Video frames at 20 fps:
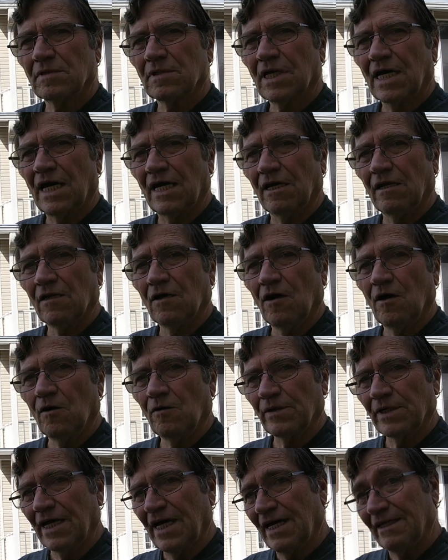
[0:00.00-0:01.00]
kind of
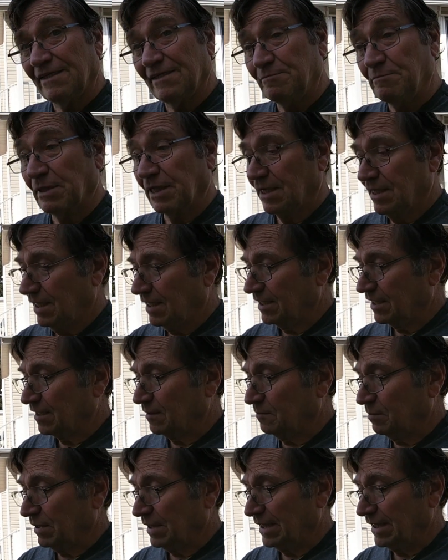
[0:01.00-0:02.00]
low, and Kathy's been kind of
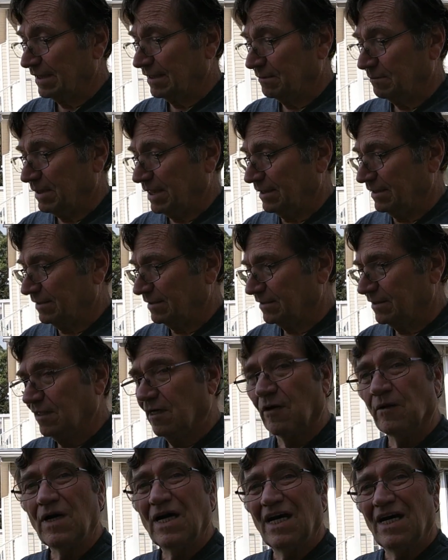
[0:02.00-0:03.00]
complaining about it.
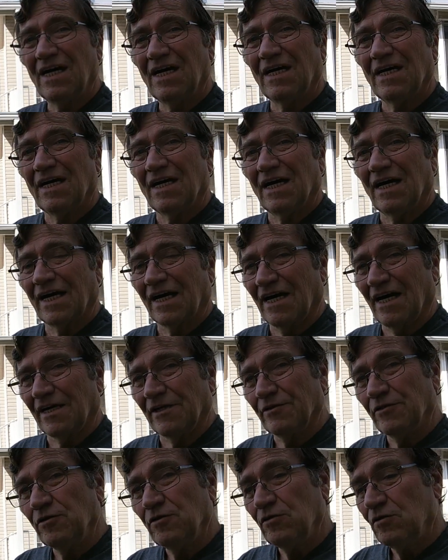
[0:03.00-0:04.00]
So I got
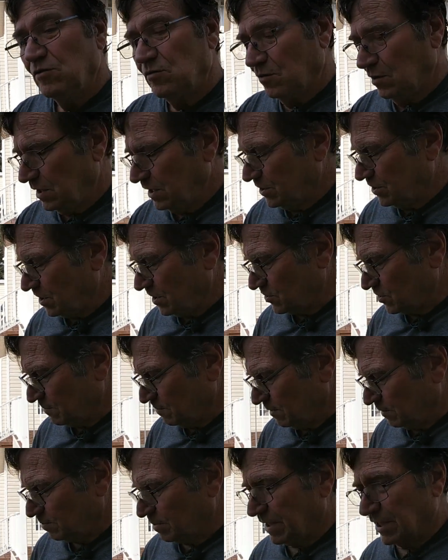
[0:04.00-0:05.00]
a new
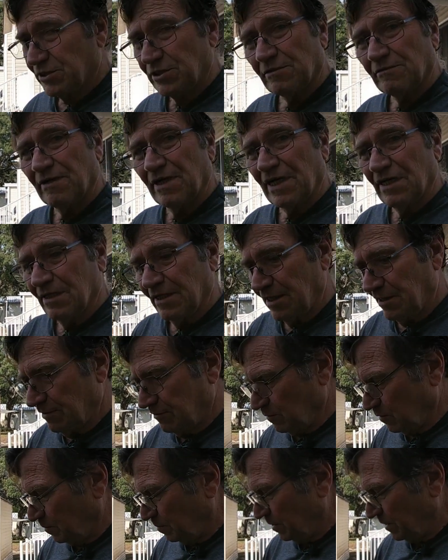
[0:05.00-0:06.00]
adjustable pressure regulator,
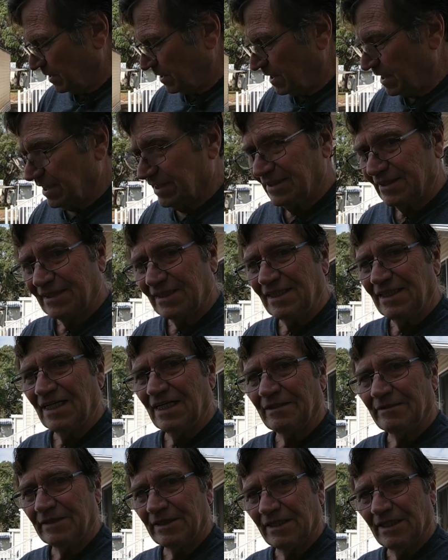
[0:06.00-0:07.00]
and we'll put it on and see
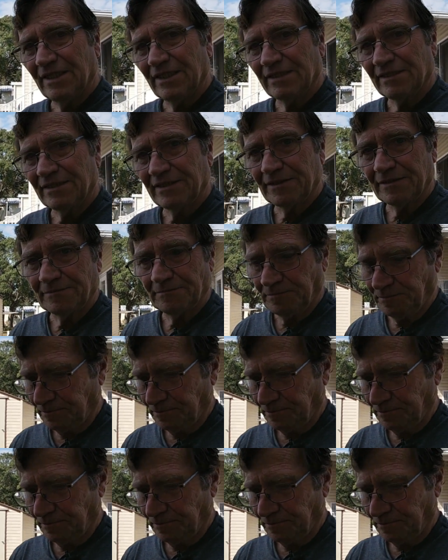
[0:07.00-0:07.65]
how it does.